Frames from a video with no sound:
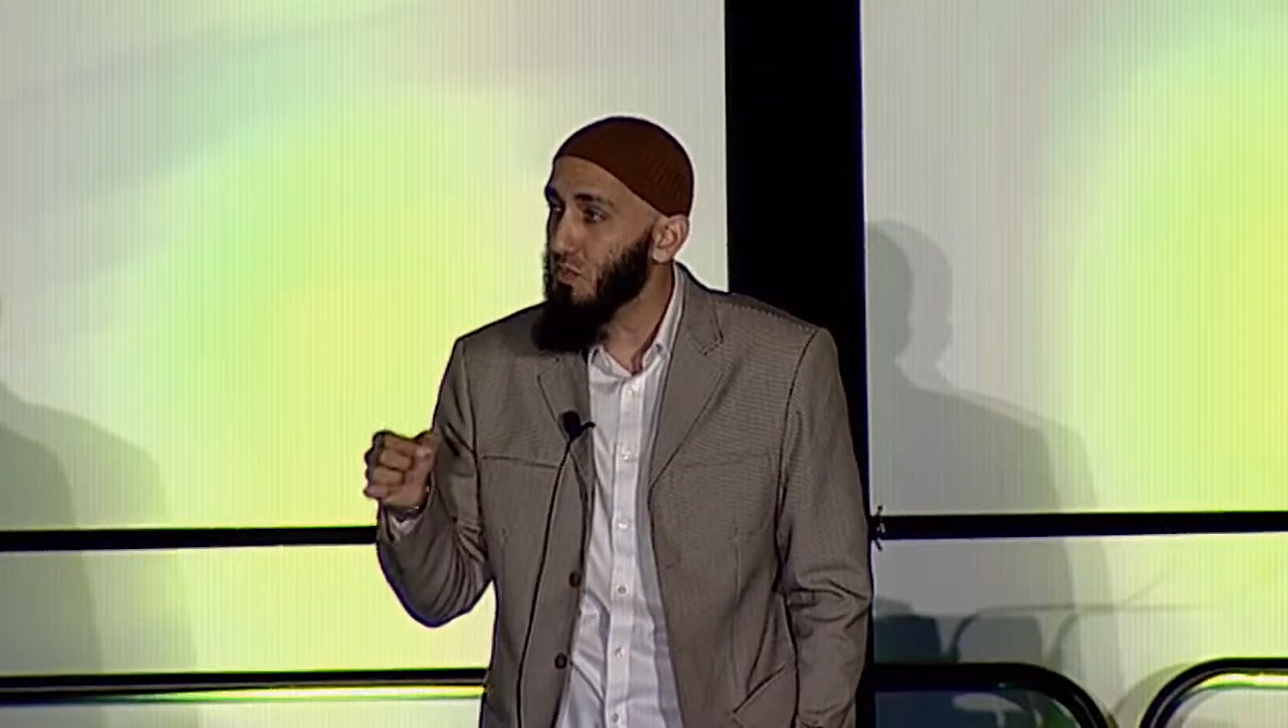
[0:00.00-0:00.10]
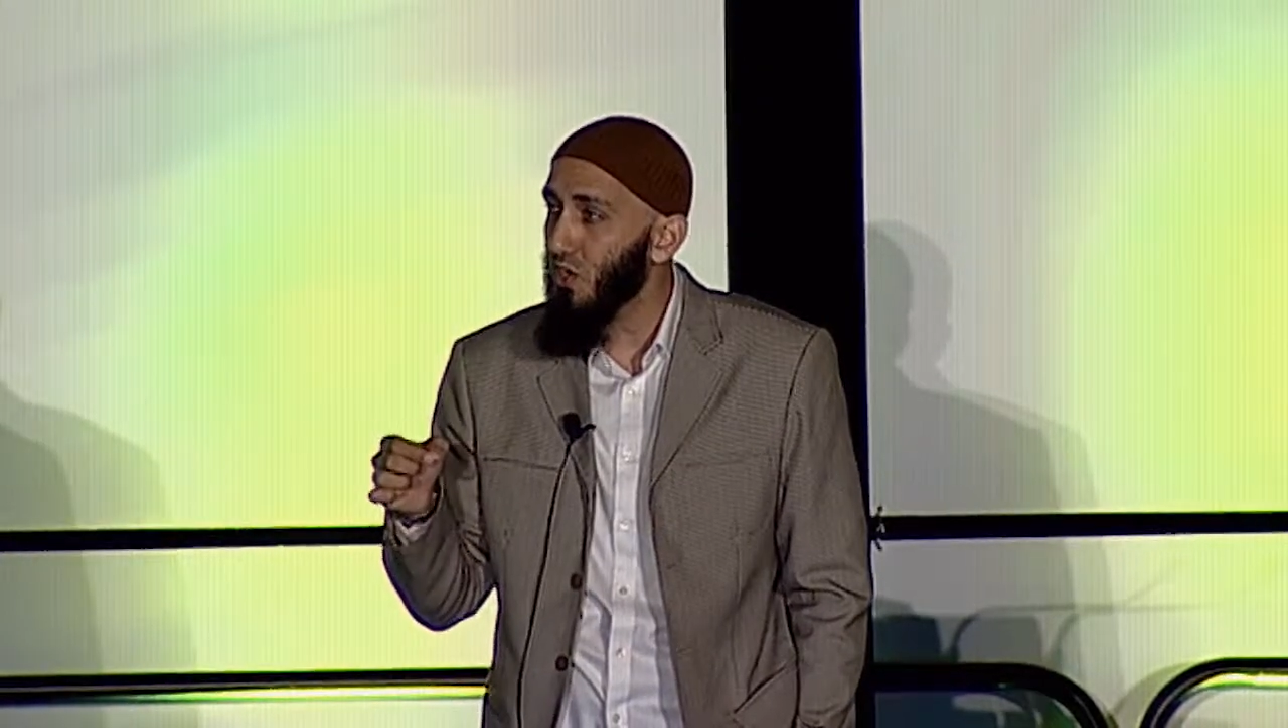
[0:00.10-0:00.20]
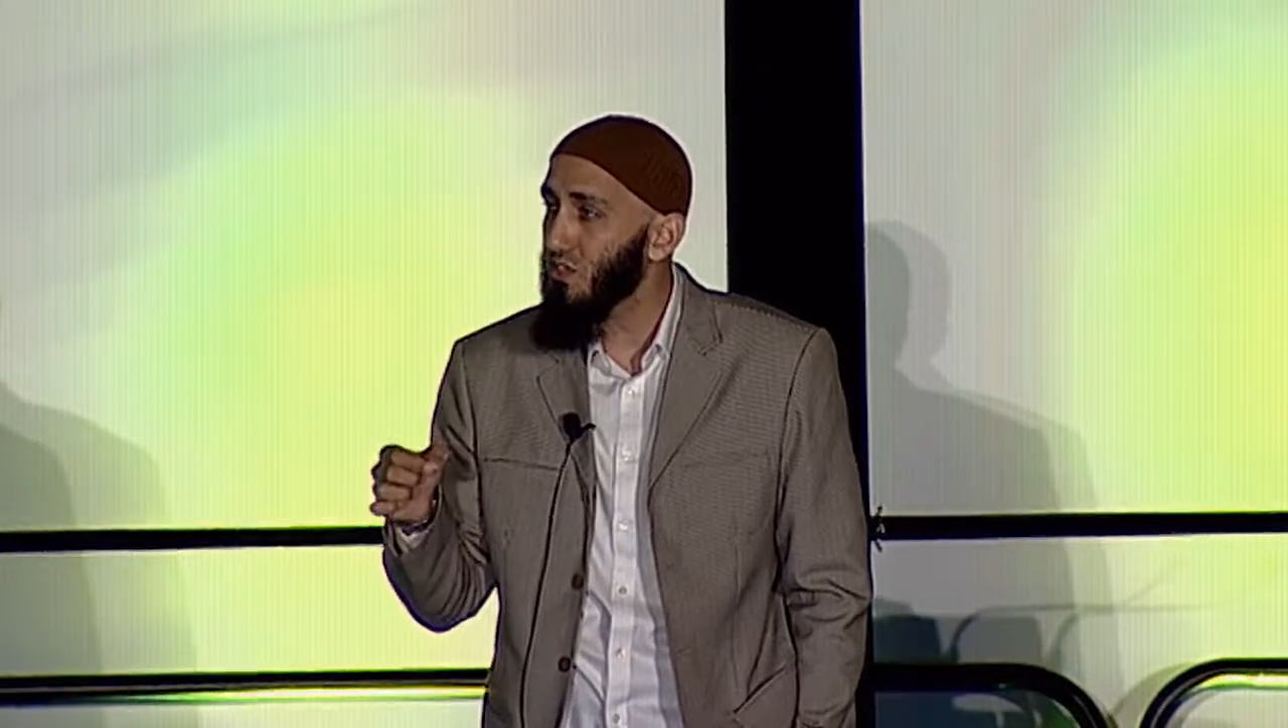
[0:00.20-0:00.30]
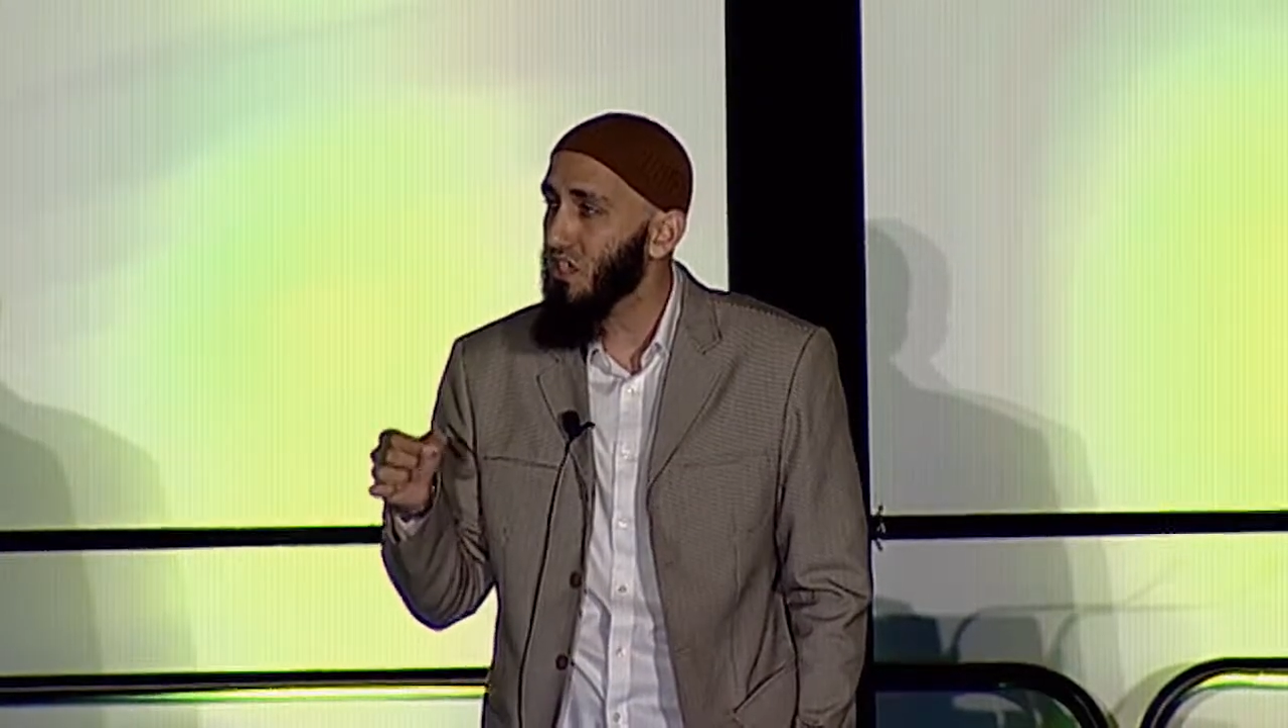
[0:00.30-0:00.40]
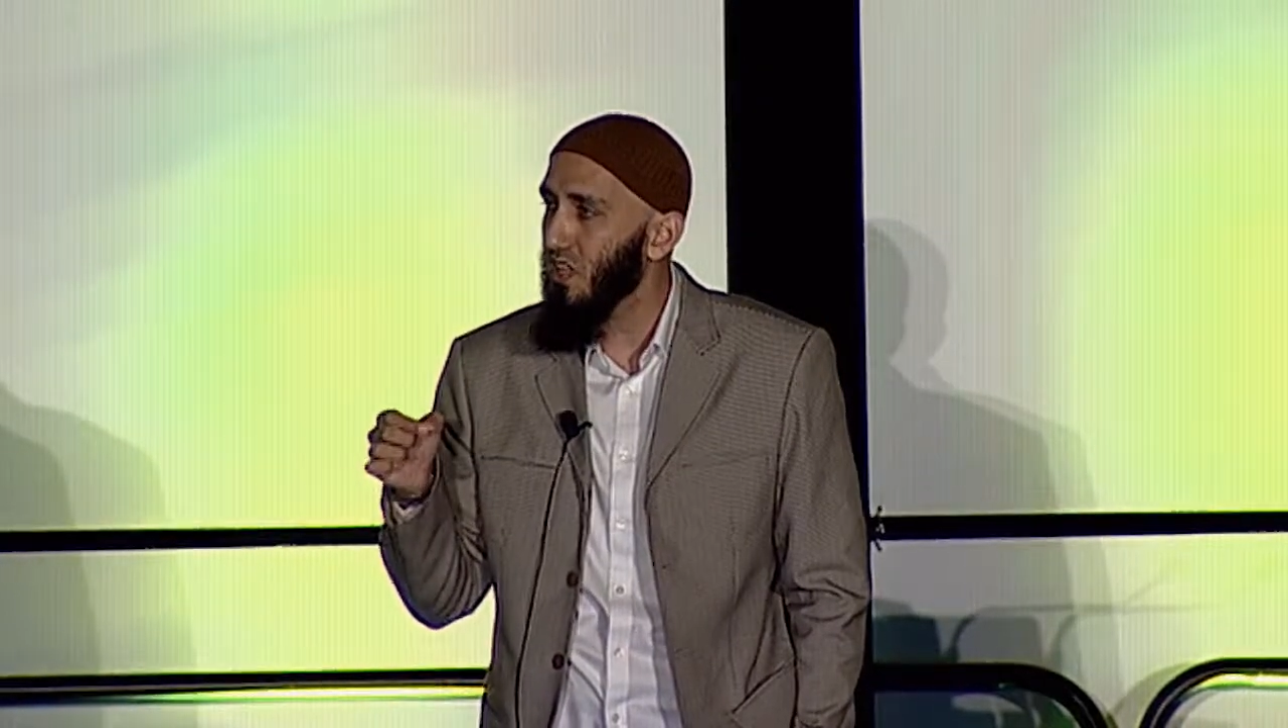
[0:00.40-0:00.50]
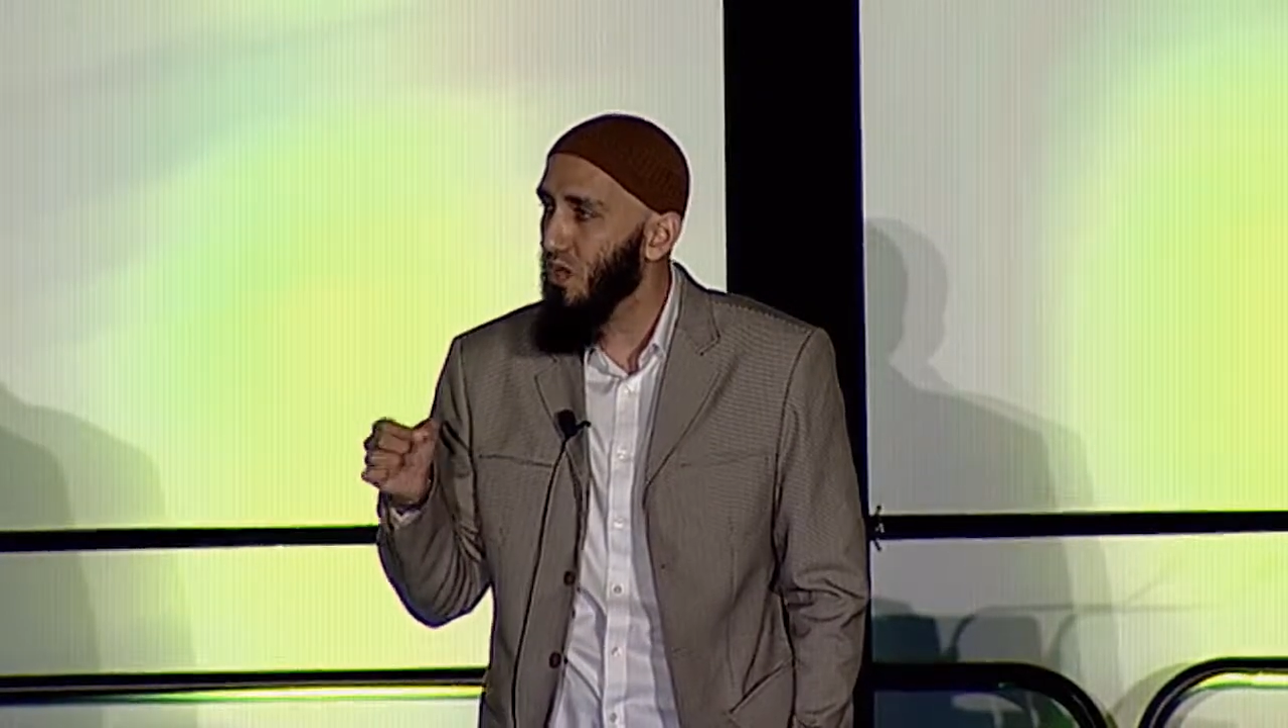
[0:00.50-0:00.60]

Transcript: person they